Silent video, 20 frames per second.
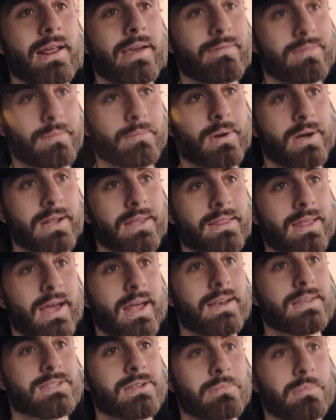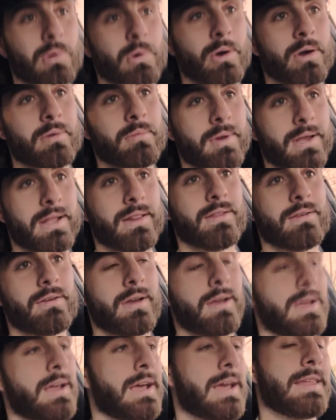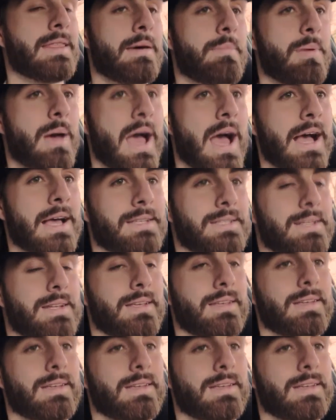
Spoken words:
everybody that supported me in the past.